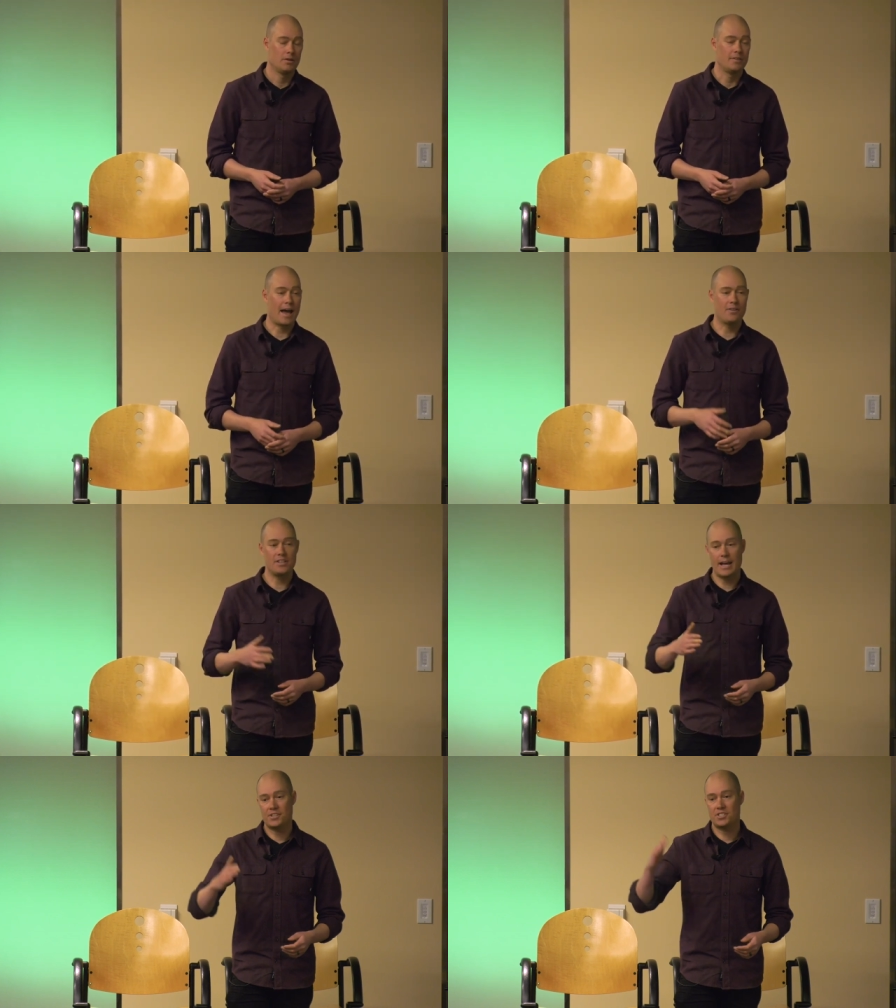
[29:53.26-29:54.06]
Now
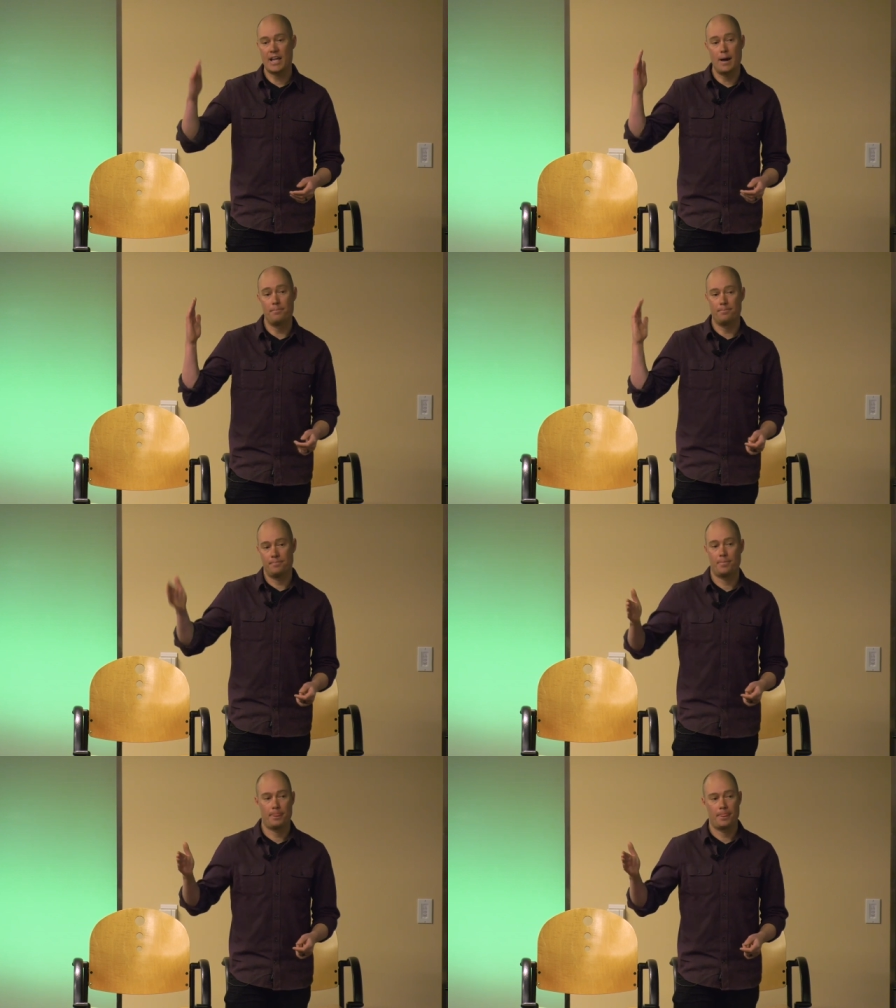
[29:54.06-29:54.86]
the next step
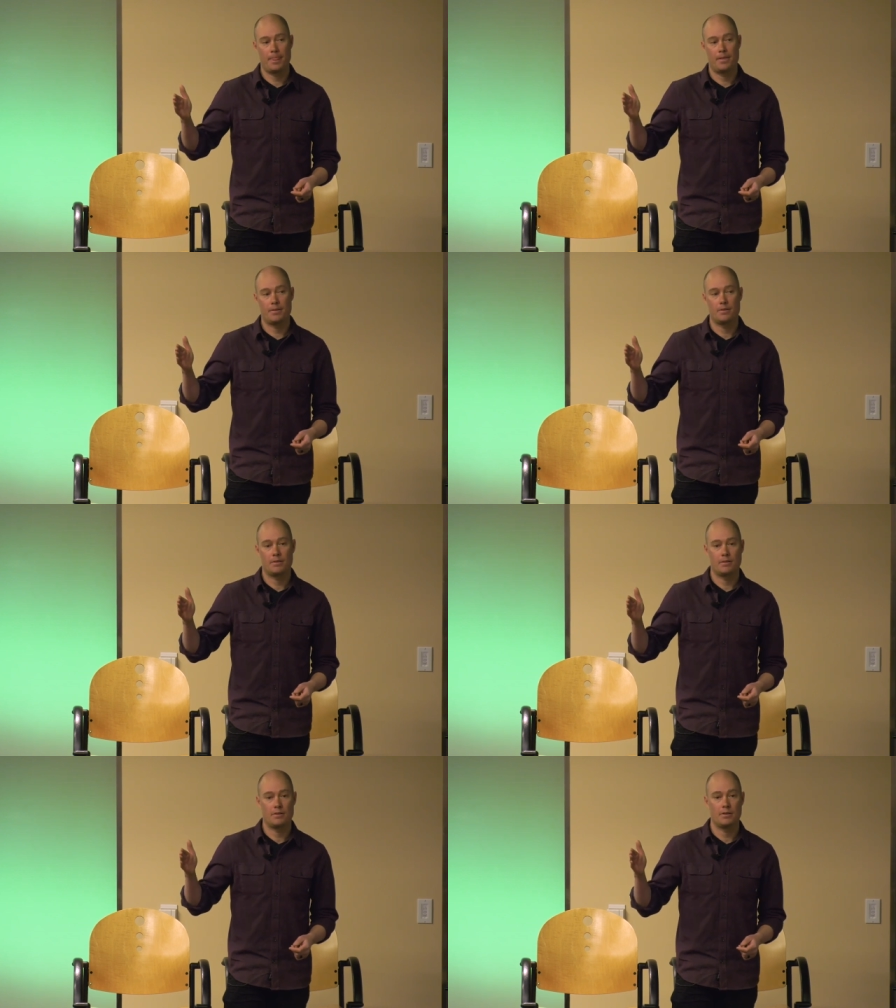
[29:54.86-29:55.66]

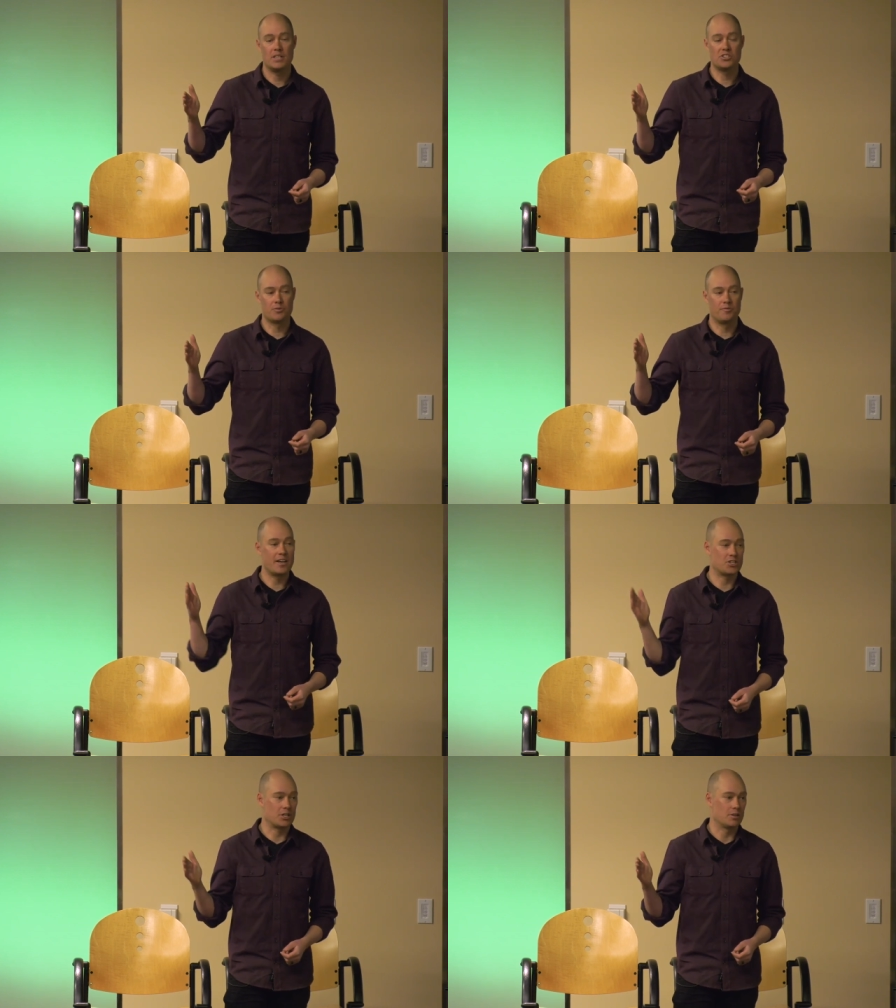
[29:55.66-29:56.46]
is your
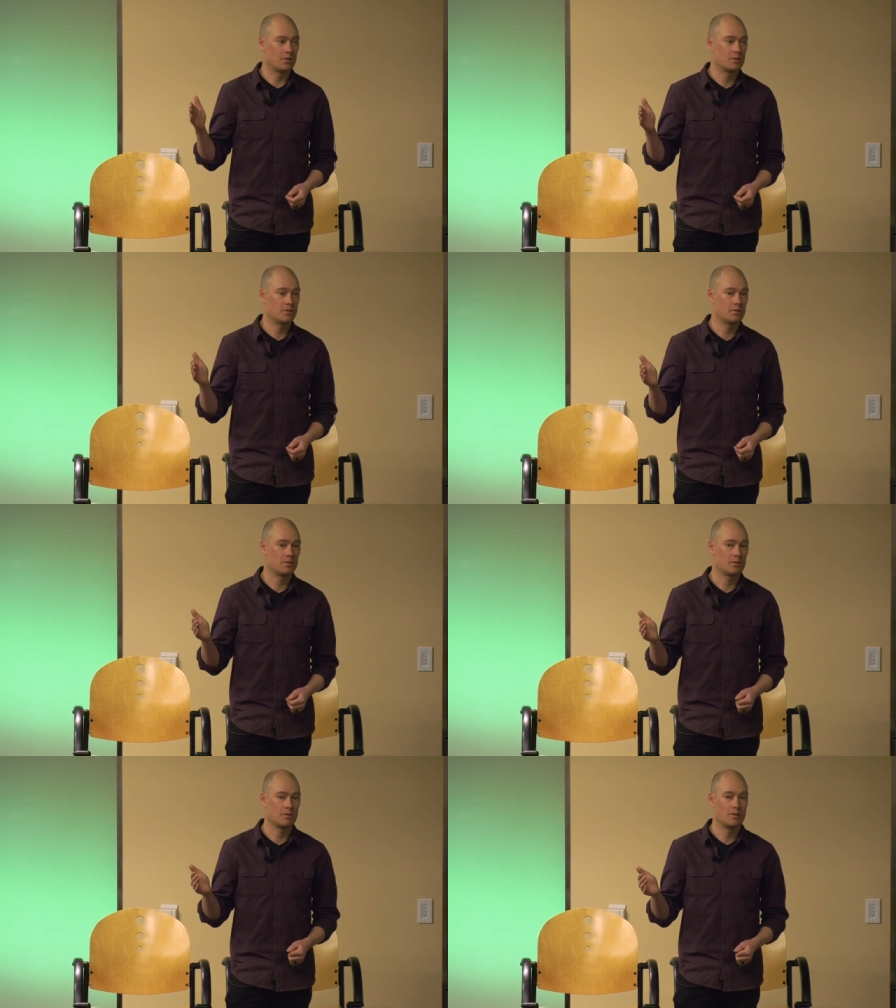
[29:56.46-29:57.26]
vision.
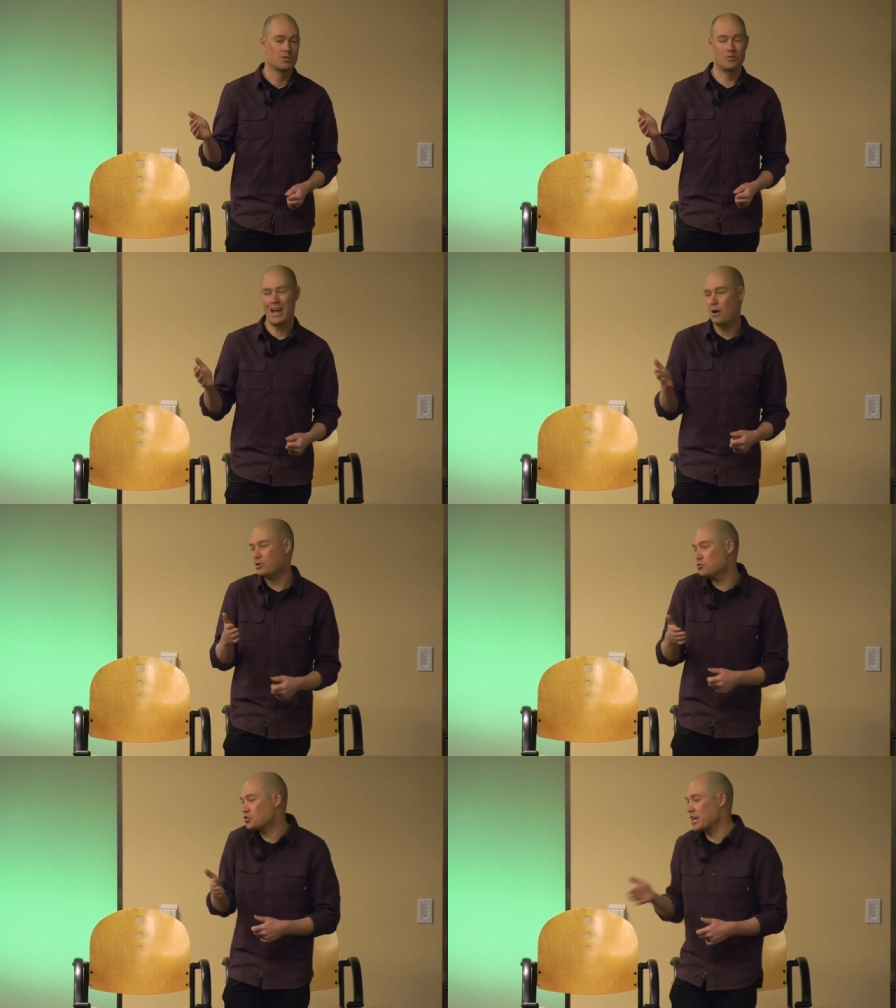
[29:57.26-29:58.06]
So now
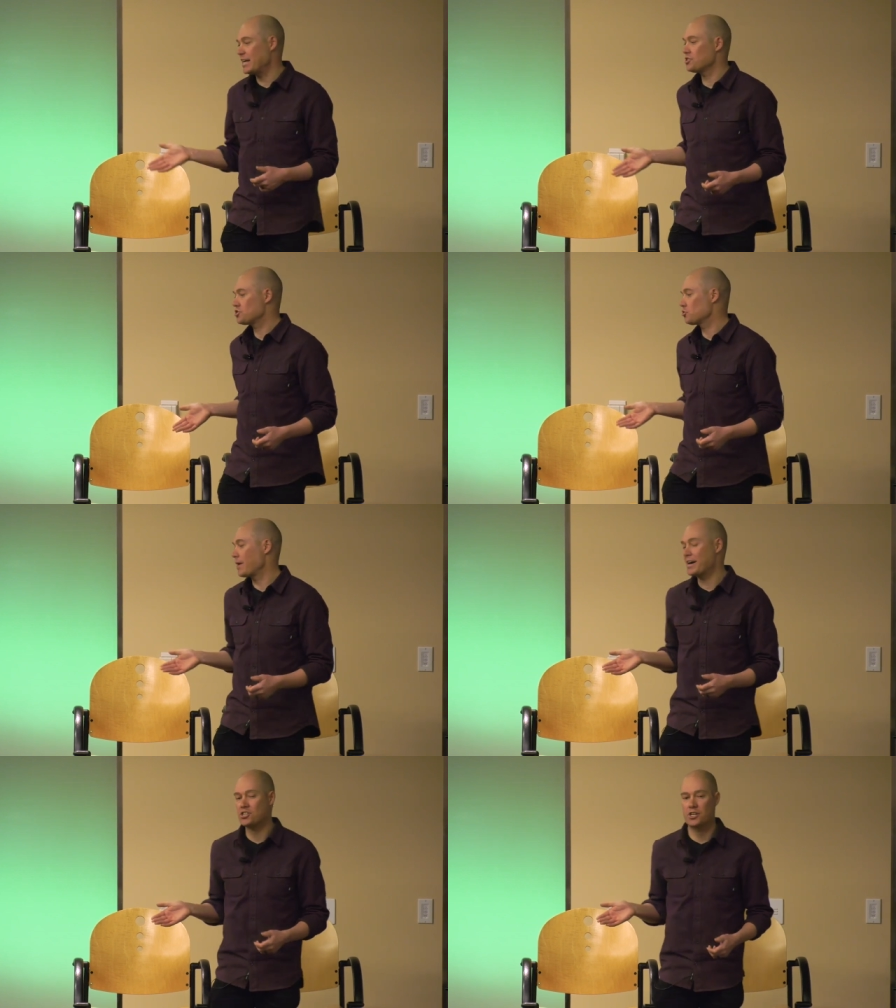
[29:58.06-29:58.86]
when you change
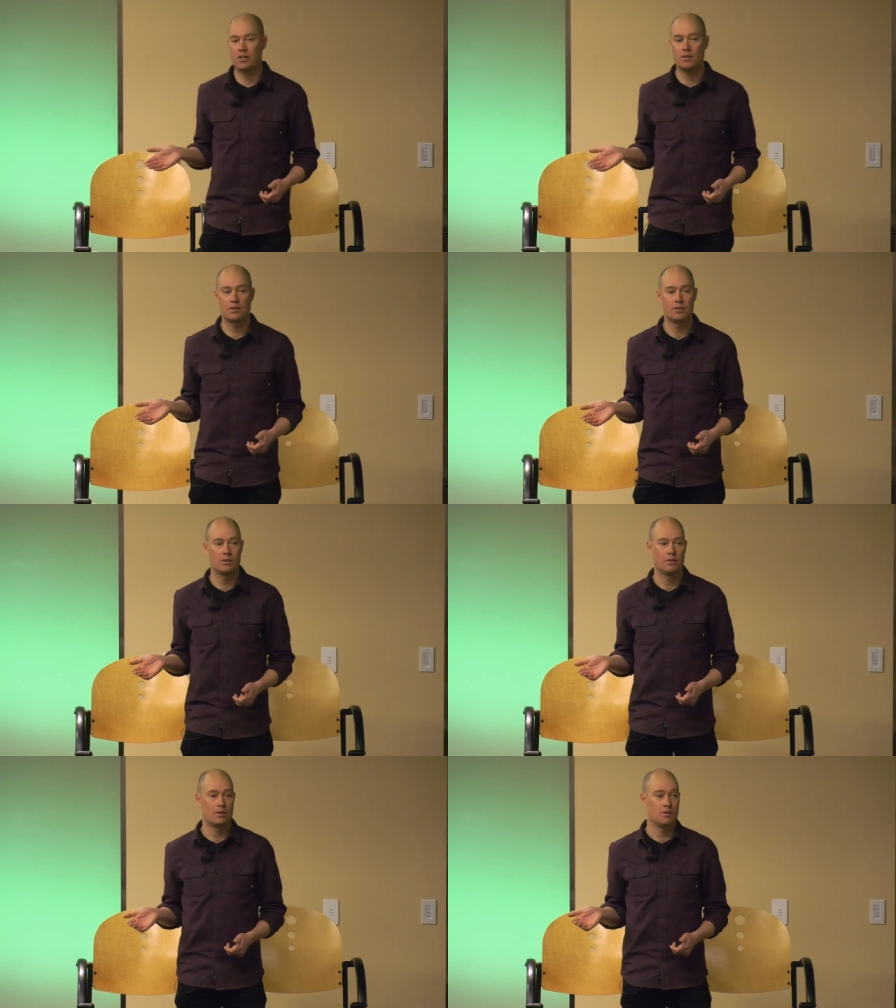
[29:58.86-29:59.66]
direction,
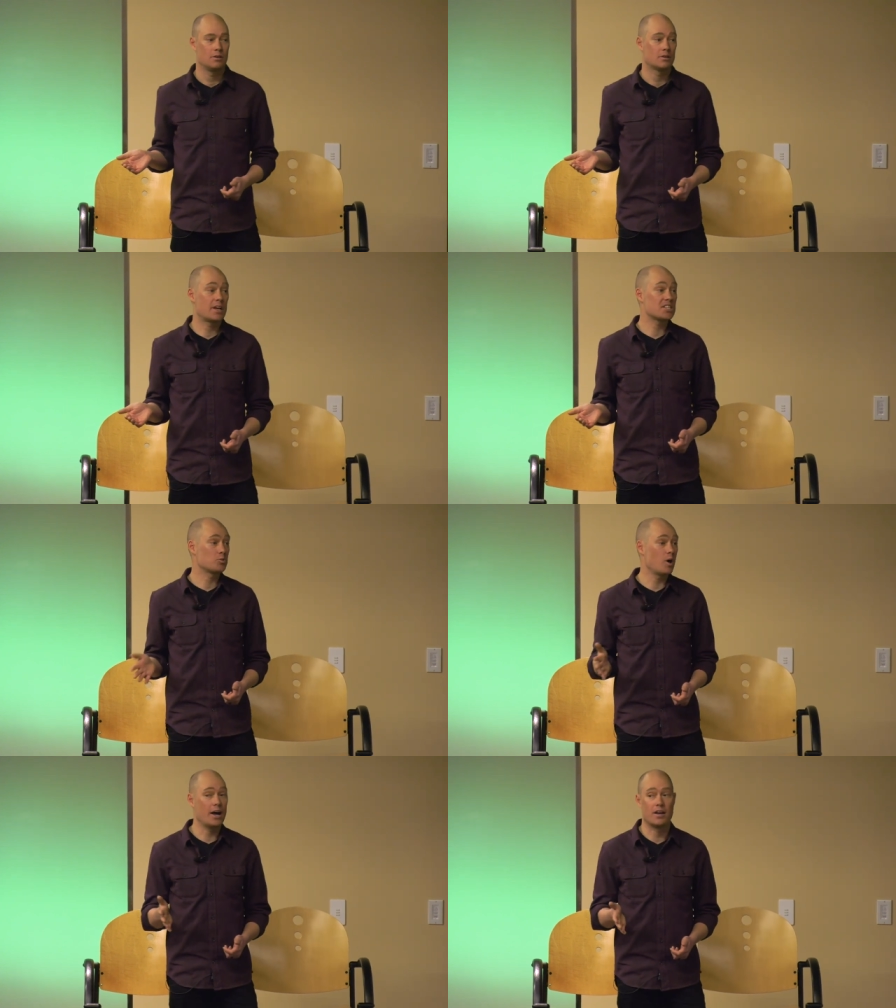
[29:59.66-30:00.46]

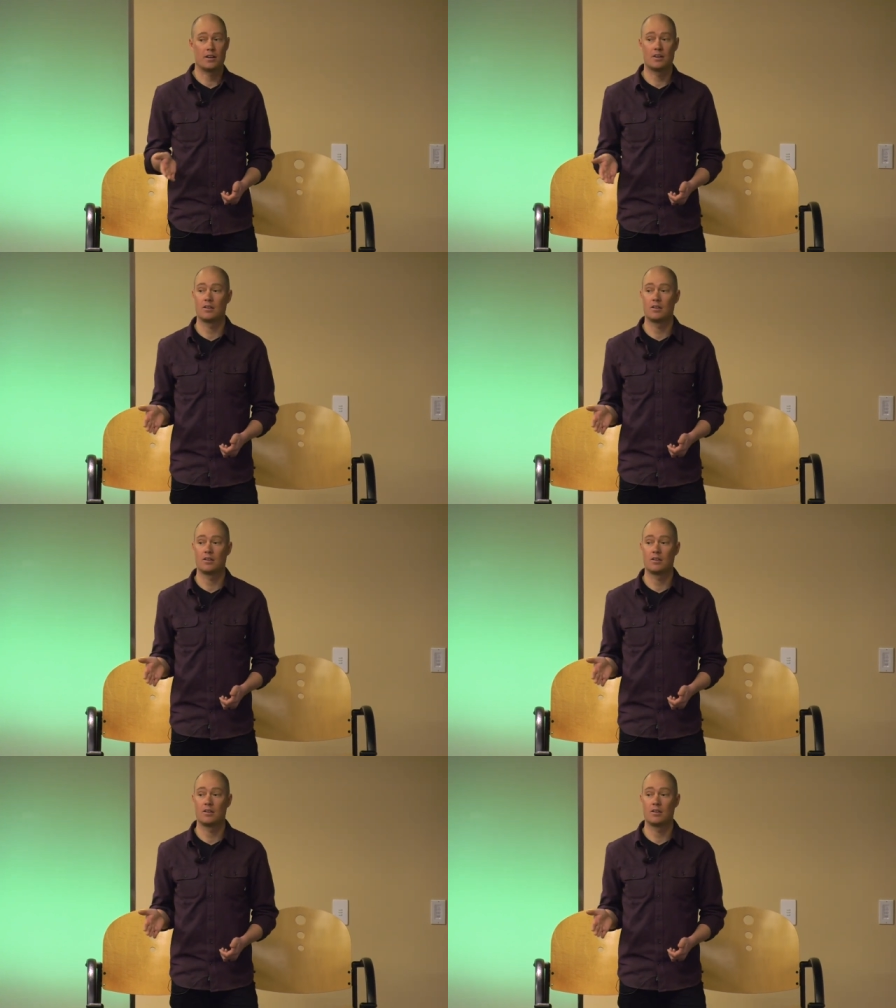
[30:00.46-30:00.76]
guess what?